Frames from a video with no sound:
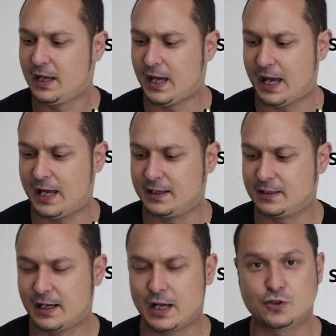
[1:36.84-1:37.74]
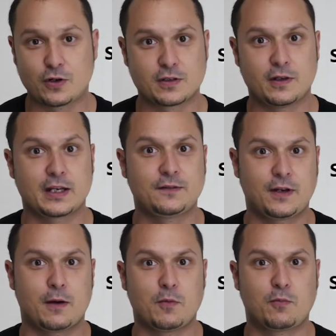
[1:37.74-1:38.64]
And join us on the next
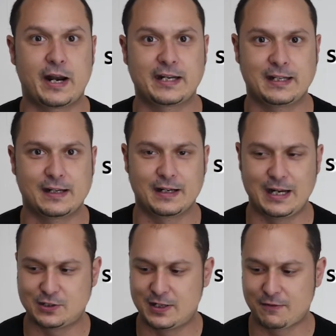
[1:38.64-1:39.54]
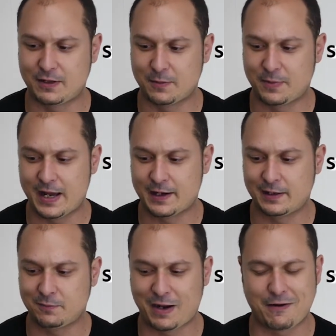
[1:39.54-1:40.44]
video and we'll break down each and everything about
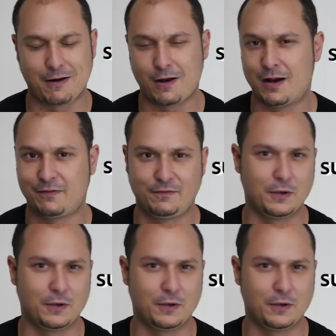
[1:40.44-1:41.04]
it, battery life,